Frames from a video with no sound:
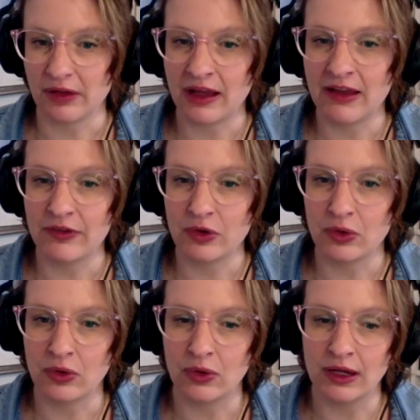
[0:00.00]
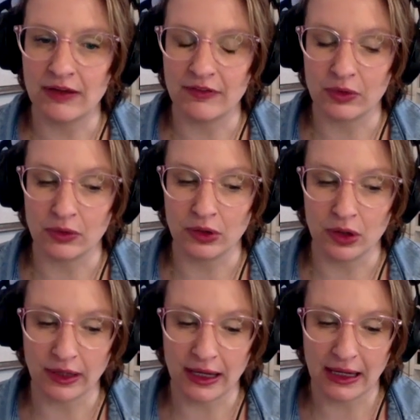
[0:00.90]
if you're
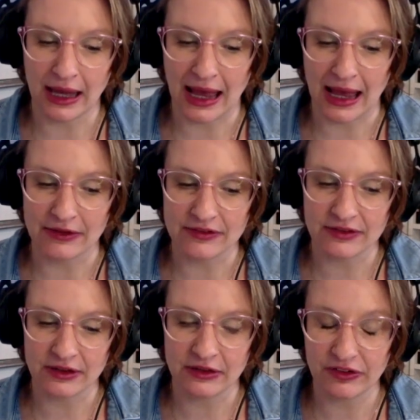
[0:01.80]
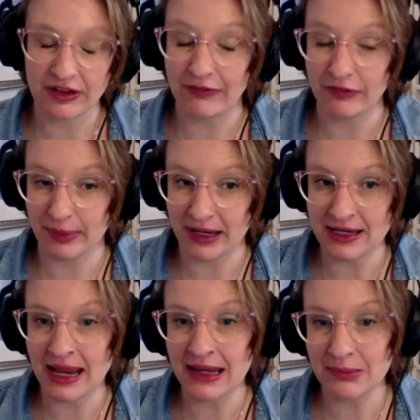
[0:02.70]
looking at, doesn't have to be a
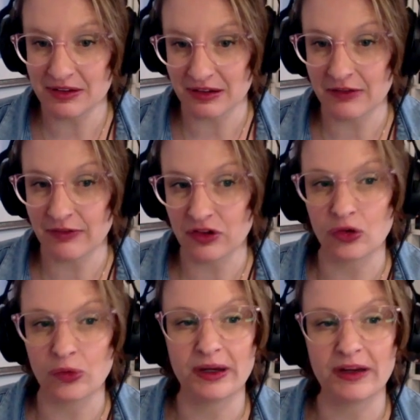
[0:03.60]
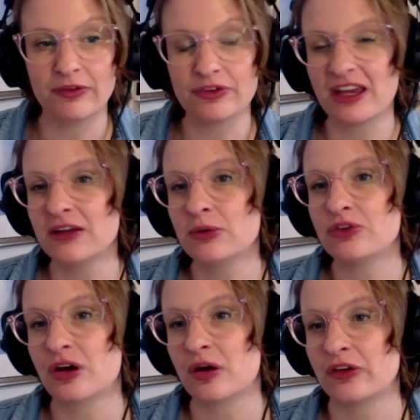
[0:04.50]
named individual, but if you were
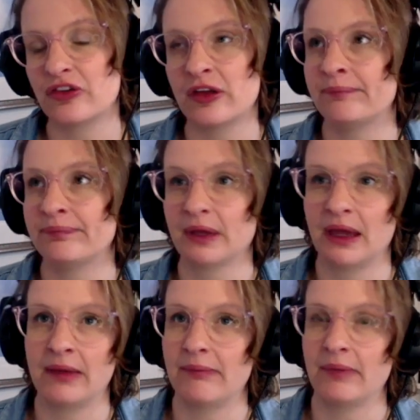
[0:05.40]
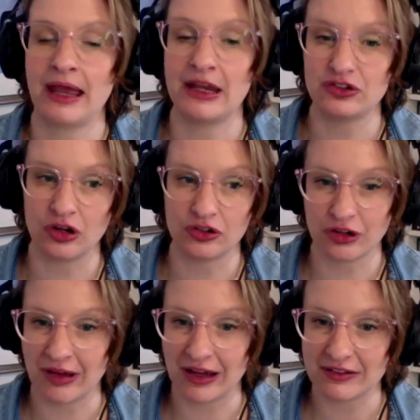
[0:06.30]
targeting HR
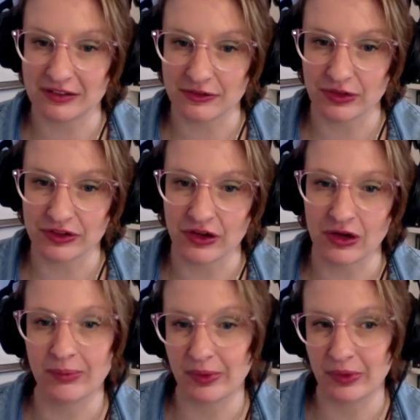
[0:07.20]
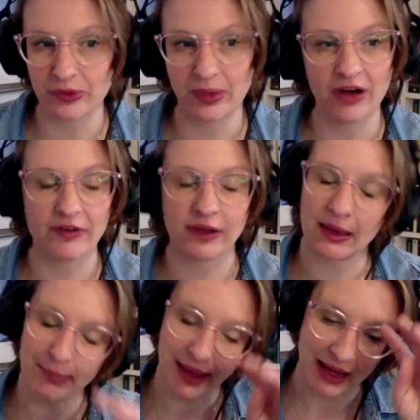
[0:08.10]
directors, for example, as part of the
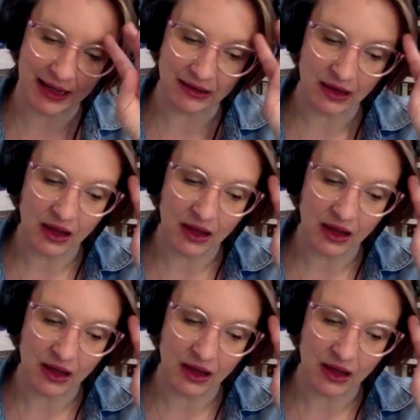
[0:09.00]
campaign,